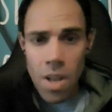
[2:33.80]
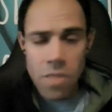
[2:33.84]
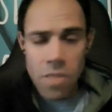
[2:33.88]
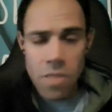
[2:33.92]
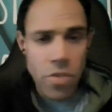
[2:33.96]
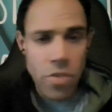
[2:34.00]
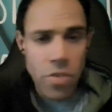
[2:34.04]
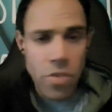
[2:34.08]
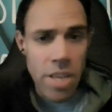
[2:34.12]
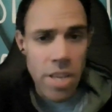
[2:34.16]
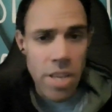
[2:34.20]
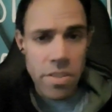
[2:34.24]

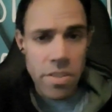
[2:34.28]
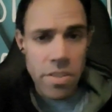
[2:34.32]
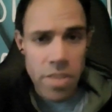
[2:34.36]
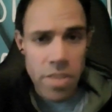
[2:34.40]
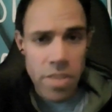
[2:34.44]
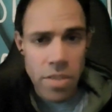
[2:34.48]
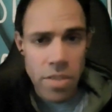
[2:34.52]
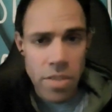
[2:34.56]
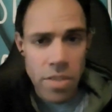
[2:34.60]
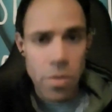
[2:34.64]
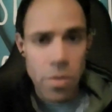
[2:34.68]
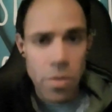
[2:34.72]
change
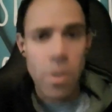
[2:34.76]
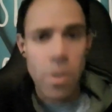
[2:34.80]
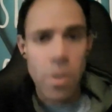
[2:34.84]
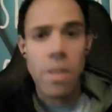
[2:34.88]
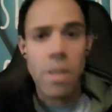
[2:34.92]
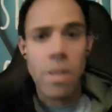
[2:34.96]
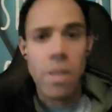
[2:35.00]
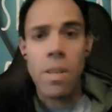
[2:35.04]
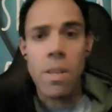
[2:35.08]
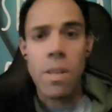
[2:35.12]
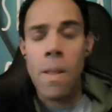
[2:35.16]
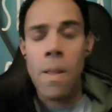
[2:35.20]
things. You
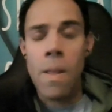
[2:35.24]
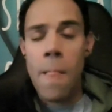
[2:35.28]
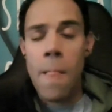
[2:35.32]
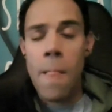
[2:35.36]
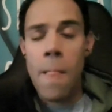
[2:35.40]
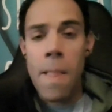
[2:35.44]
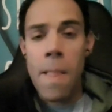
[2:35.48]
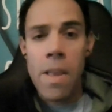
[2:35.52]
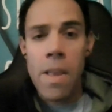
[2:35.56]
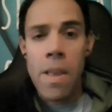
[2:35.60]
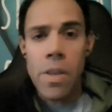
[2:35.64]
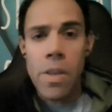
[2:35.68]
can,
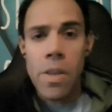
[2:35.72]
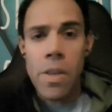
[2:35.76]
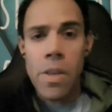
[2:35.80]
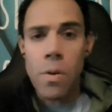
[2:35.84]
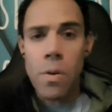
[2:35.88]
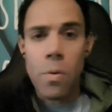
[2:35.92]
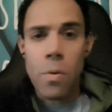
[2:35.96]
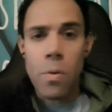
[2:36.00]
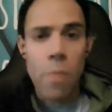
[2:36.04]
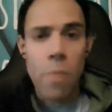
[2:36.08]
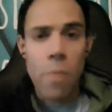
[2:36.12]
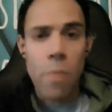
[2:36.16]

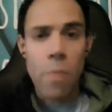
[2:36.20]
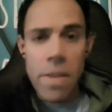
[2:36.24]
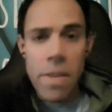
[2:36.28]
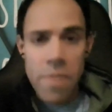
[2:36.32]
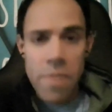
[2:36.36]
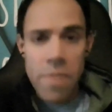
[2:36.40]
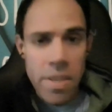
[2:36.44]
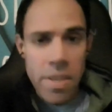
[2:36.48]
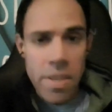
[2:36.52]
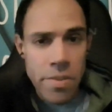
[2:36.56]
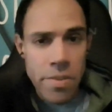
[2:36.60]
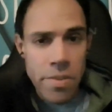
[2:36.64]
create
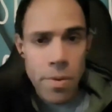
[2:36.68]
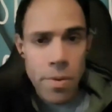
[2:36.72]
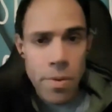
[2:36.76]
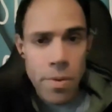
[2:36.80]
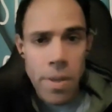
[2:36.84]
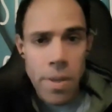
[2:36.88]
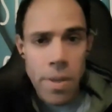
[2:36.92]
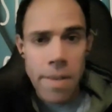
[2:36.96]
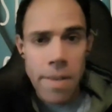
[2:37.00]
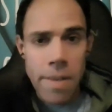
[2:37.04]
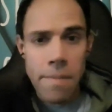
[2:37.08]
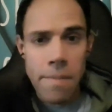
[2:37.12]
things. You
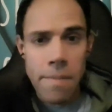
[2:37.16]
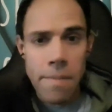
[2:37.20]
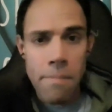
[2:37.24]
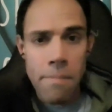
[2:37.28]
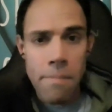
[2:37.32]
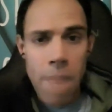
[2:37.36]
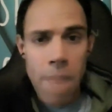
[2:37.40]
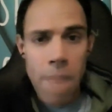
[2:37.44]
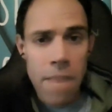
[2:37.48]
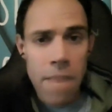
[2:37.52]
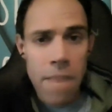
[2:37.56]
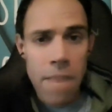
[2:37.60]
can
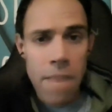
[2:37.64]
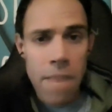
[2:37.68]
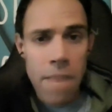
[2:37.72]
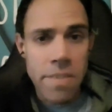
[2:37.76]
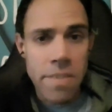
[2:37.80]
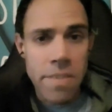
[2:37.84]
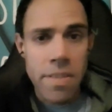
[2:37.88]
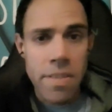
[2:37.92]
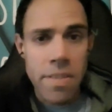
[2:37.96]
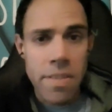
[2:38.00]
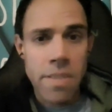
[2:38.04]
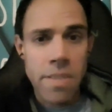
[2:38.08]

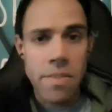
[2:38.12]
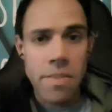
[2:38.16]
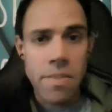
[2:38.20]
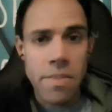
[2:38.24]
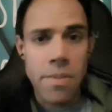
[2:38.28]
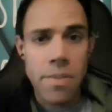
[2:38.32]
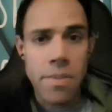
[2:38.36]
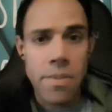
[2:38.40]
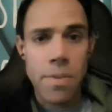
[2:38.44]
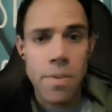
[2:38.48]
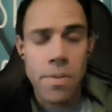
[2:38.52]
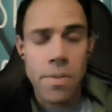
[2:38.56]
manifest things
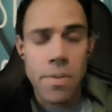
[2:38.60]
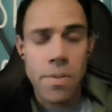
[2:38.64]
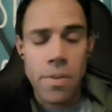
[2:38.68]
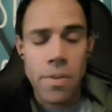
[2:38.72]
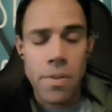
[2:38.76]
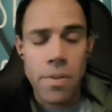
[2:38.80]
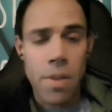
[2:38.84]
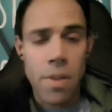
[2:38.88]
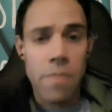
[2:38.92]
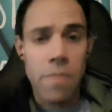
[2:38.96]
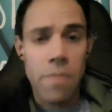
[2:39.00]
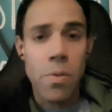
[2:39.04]
into
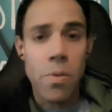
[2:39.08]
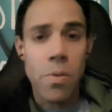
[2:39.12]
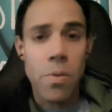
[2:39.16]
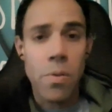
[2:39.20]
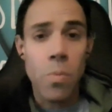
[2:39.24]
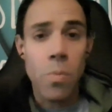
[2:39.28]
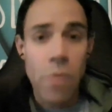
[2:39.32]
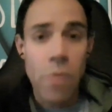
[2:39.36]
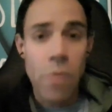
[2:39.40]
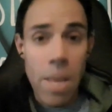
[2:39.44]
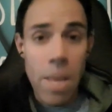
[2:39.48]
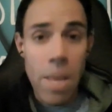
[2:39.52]
your life. You
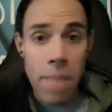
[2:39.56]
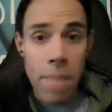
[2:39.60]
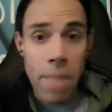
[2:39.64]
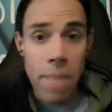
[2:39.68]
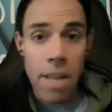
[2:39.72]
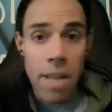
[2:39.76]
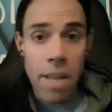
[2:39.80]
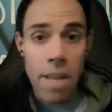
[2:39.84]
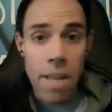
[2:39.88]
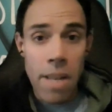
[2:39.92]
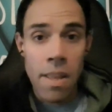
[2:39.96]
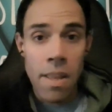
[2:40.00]
name it,
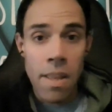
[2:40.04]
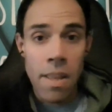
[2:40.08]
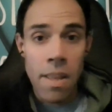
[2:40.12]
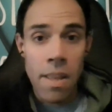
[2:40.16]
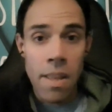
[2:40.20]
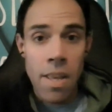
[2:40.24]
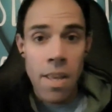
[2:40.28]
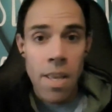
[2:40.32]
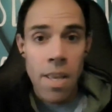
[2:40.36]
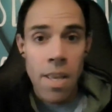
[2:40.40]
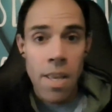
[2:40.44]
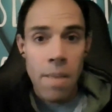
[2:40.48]

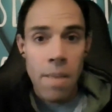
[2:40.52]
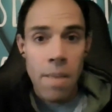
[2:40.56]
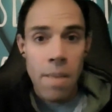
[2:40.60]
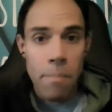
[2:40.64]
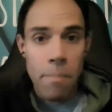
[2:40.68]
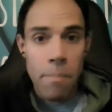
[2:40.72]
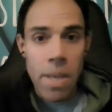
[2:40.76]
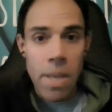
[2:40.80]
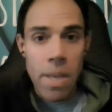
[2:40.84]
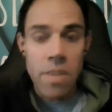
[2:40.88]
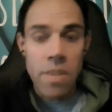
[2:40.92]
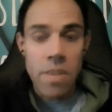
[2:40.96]

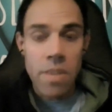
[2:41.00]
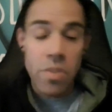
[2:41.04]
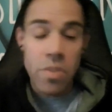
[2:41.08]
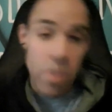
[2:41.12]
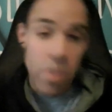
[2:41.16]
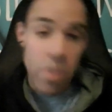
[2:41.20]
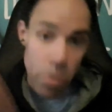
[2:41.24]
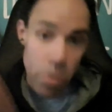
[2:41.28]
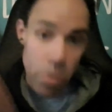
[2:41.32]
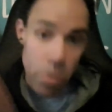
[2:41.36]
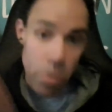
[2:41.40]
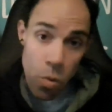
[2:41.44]

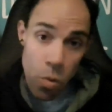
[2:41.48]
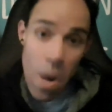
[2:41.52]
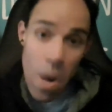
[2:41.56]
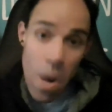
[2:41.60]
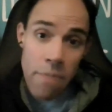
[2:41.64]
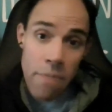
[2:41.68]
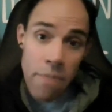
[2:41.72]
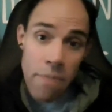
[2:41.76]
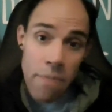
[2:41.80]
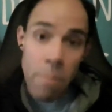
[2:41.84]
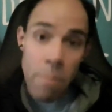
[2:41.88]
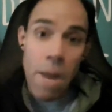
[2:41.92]
because you
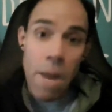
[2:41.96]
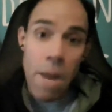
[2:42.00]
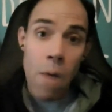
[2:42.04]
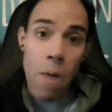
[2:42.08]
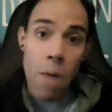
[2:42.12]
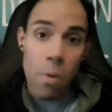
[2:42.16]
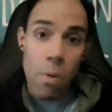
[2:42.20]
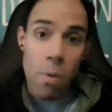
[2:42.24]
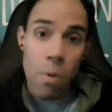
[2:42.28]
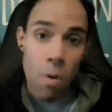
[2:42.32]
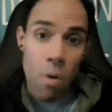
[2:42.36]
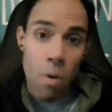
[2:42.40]
have the
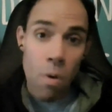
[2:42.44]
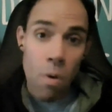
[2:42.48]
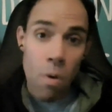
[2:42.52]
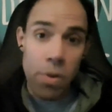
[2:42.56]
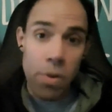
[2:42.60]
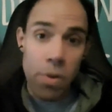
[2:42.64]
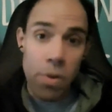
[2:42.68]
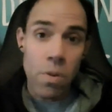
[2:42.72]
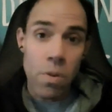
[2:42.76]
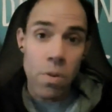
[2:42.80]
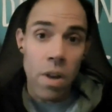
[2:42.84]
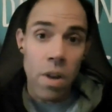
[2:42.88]
power over
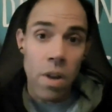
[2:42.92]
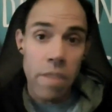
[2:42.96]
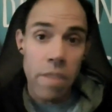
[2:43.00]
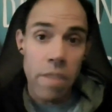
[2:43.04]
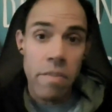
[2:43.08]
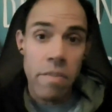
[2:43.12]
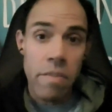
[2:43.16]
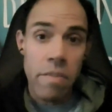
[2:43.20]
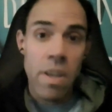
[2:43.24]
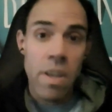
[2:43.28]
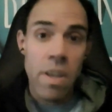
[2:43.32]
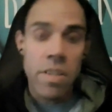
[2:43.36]
your life
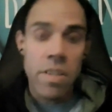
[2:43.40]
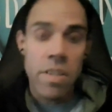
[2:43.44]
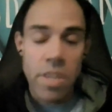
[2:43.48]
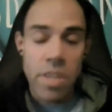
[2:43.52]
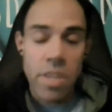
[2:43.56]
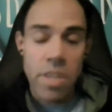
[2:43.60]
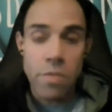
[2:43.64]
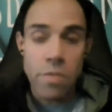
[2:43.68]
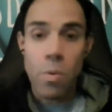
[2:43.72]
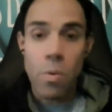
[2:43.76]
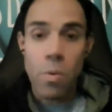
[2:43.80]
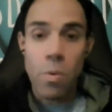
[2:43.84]
to
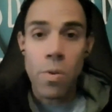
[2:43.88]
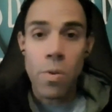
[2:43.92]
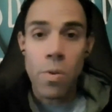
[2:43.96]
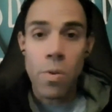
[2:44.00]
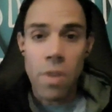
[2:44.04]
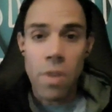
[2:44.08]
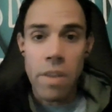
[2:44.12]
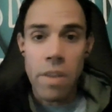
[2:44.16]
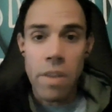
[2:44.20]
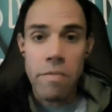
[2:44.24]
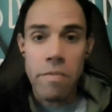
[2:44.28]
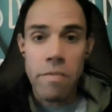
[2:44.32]
control your
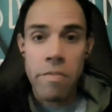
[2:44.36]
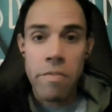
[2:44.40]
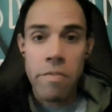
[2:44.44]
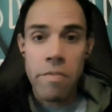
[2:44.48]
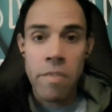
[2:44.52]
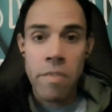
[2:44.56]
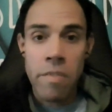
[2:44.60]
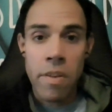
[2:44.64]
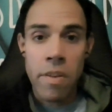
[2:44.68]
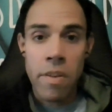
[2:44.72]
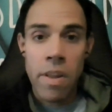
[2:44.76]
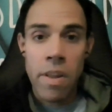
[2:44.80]
life.
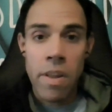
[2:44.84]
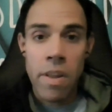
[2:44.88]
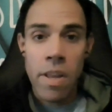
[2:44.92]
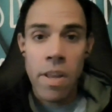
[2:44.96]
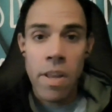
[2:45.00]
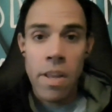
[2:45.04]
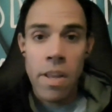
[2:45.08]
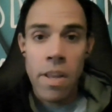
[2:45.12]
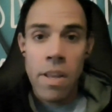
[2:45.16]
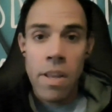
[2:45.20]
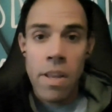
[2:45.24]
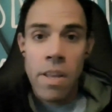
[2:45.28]

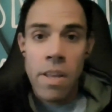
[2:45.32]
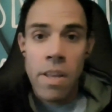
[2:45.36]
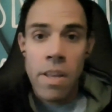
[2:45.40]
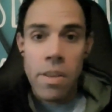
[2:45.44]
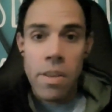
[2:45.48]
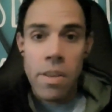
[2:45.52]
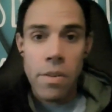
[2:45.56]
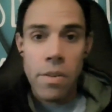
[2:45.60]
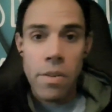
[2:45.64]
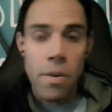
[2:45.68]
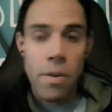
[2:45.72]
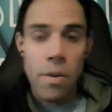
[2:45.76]

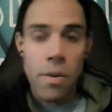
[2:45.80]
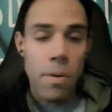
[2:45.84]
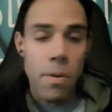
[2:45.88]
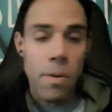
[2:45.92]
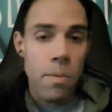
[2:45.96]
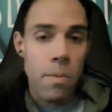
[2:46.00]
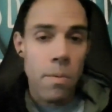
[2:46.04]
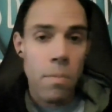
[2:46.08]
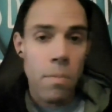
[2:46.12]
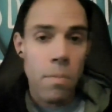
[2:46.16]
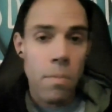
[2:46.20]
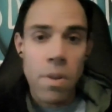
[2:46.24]

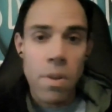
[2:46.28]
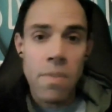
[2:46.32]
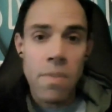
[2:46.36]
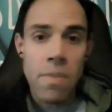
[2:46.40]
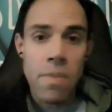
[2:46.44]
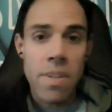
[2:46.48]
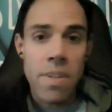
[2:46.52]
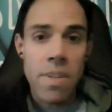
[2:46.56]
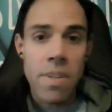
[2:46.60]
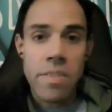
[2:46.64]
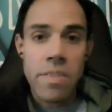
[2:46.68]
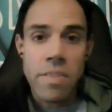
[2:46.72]
We're living
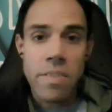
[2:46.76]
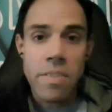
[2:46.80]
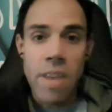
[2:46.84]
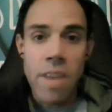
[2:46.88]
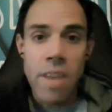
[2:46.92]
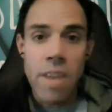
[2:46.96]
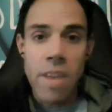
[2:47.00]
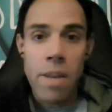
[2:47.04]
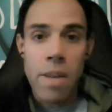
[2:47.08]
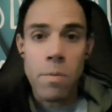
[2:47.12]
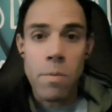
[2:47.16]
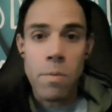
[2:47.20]
in a
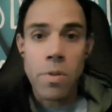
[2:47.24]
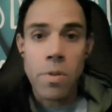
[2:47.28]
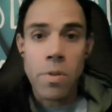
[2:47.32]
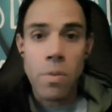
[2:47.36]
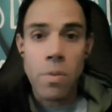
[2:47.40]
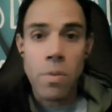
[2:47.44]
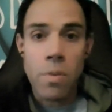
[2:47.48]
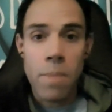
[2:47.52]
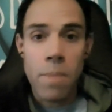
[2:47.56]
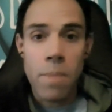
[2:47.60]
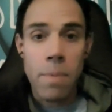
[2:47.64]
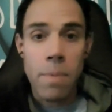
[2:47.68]
society where
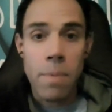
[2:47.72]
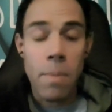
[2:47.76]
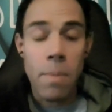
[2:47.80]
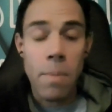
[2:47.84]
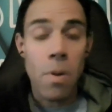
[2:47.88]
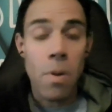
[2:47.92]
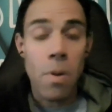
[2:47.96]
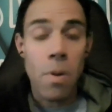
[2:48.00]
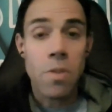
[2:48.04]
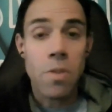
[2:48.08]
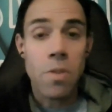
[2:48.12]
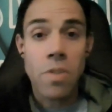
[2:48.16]
so many
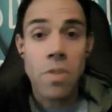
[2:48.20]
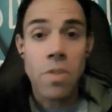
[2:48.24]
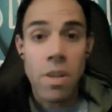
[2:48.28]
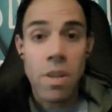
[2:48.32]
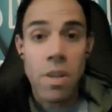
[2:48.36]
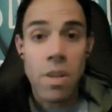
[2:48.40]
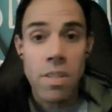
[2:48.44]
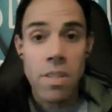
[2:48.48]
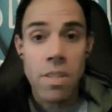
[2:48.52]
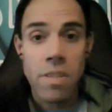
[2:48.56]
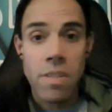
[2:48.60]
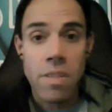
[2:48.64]
people are
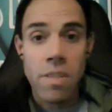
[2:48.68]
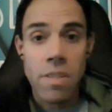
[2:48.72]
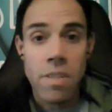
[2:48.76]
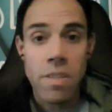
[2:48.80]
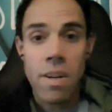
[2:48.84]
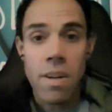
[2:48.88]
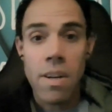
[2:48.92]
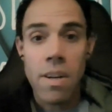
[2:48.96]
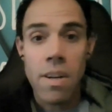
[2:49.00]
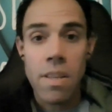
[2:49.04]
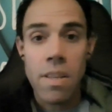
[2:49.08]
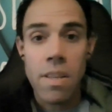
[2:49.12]
sucked into,